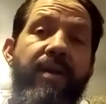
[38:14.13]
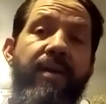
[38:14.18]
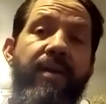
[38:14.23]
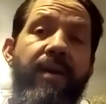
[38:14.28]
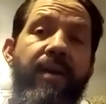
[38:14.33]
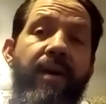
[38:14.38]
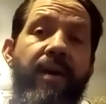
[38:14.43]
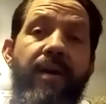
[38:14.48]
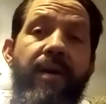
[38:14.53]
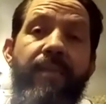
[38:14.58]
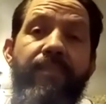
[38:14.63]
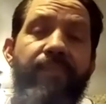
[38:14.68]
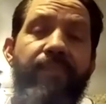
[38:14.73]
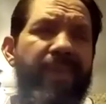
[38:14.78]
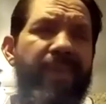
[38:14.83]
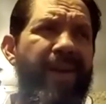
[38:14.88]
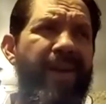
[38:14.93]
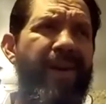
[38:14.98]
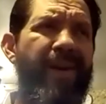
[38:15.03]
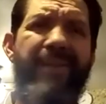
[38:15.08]

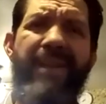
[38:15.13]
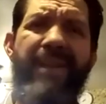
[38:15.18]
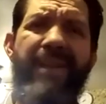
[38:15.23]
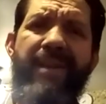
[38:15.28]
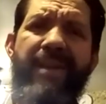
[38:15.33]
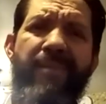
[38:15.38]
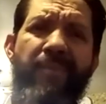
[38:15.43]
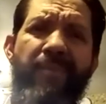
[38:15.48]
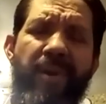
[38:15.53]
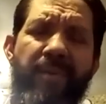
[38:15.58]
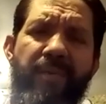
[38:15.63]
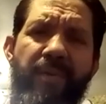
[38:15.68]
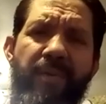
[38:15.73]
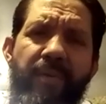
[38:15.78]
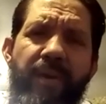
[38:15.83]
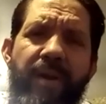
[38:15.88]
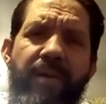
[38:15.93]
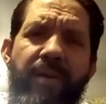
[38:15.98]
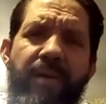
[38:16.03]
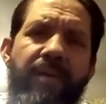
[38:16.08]
Oh, that didn't work real
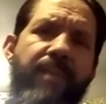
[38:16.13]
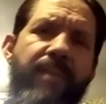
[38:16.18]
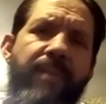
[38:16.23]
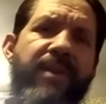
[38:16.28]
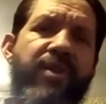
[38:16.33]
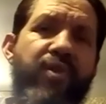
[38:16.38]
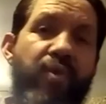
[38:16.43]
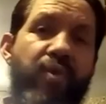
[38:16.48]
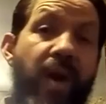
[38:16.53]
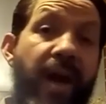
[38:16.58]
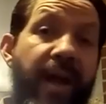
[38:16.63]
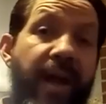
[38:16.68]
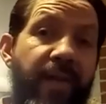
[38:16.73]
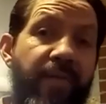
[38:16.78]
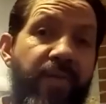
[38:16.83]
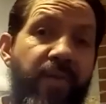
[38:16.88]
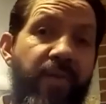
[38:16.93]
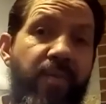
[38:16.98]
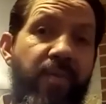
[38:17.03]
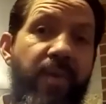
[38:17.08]
well. Let me dry it
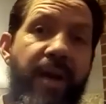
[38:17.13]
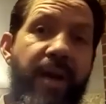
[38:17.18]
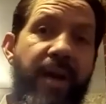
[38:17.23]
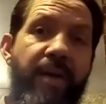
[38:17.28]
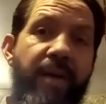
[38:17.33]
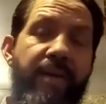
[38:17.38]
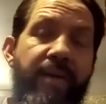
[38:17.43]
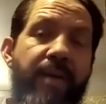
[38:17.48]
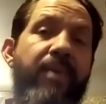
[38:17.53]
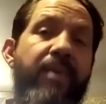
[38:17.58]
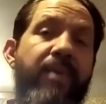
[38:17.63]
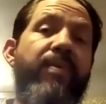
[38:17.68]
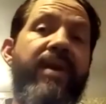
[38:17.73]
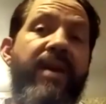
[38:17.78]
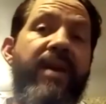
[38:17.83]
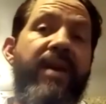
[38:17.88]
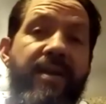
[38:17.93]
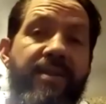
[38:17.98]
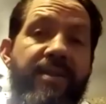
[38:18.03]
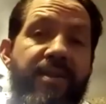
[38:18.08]
for a while and let me
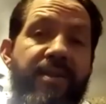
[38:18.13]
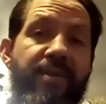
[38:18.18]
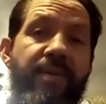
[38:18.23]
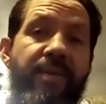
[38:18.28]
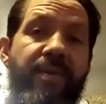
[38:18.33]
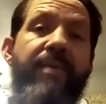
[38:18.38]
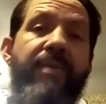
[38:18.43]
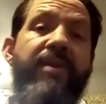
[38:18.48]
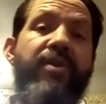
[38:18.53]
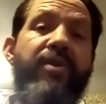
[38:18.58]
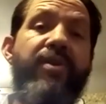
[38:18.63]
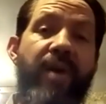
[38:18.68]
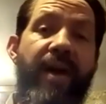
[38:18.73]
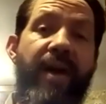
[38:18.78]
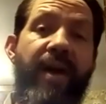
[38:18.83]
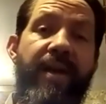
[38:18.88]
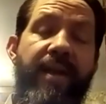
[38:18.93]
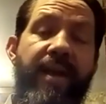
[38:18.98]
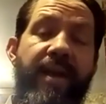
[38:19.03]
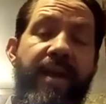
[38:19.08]
reconstitute. Let me try
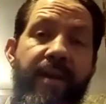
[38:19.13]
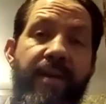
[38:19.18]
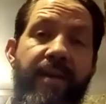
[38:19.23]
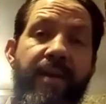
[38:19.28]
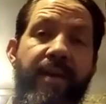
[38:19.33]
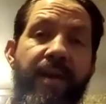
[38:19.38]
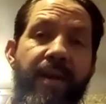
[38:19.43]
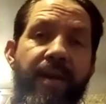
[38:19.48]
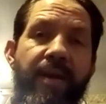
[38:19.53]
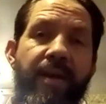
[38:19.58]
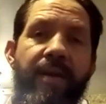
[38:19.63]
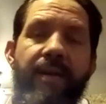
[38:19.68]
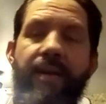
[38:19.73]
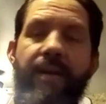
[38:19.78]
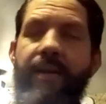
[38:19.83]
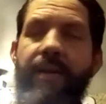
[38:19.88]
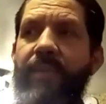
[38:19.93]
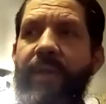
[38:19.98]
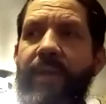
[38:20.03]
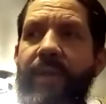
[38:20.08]
it again.
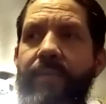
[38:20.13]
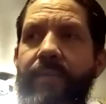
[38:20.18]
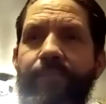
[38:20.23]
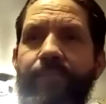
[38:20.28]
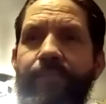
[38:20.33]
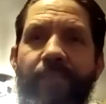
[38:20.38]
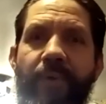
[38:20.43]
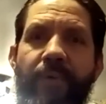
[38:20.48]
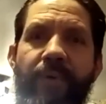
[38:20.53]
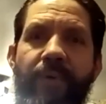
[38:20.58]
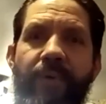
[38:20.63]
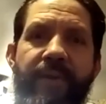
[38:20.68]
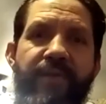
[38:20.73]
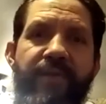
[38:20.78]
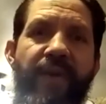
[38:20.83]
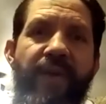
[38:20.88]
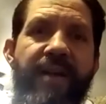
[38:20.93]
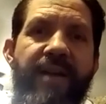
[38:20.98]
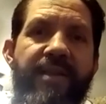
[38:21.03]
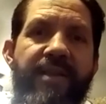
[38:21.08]
And I'd be like, well, this
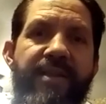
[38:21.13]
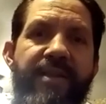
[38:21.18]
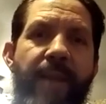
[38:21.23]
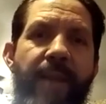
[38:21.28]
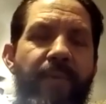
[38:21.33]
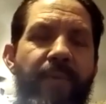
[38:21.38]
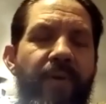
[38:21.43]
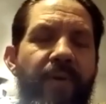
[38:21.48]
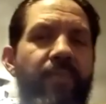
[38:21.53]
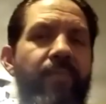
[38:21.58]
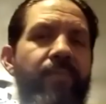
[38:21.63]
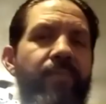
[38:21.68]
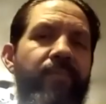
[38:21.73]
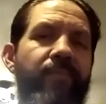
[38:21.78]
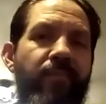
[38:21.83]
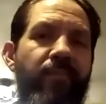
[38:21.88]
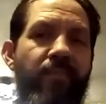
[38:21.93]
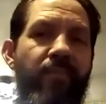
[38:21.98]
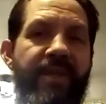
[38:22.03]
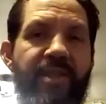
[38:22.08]
vine snapped.
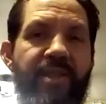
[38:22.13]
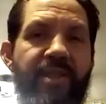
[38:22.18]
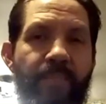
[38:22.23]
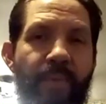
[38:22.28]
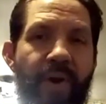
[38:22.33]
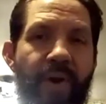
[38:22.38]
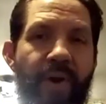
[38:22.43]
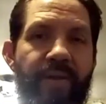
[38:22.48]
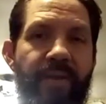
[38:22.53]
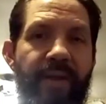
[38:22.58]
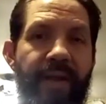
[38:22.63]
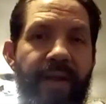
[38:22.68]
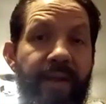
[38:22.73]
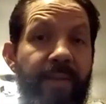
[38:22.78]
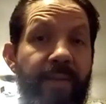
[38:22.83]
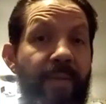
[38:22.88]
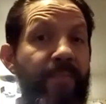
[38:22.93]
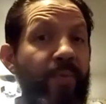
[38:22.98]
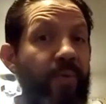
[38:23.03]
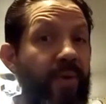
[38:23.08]
What's the bark like?
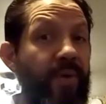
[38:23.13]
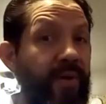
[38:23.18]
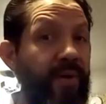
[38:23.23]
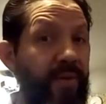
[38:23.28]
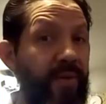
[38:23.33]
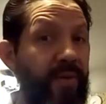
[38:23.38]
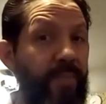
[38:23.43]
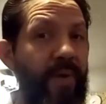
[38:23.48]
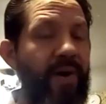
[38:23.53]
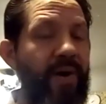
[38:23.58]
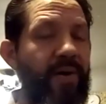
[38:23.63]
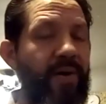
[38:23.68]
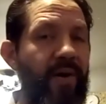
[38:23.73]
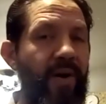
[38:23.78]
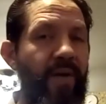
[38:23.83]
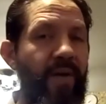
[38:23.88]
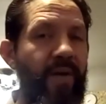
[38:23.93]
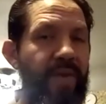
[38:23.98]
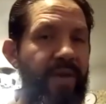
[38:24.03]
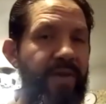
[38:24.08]
Let me peel the bark
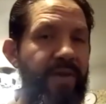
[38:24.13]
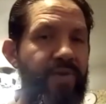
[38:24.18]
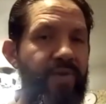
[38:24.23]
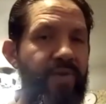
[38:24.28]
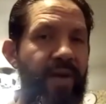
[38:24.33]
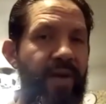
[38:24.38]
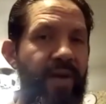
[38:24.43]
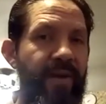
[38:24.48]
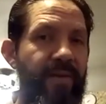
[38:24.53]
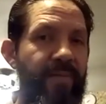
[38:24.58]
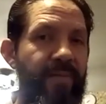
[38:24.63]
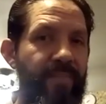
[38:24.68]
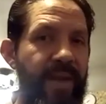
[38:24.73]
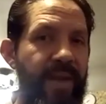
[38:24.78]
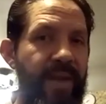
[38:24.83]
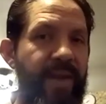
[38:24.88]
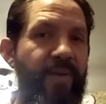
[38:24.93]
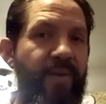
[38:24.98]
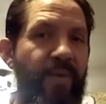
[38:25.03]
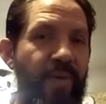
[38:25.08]
off it and try
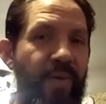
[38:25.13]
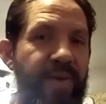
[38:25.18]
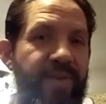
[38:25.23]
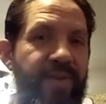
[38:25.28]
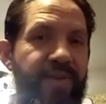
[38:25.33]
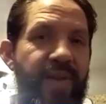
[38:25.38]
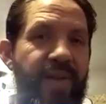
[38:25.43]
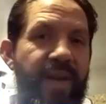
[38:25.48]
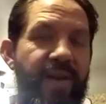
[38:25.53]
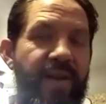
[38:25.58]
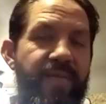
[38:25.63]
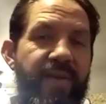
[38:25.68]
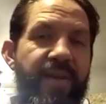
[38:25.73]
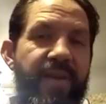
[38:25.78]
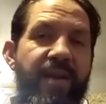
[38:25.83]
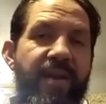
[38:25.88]
making cordage out of it.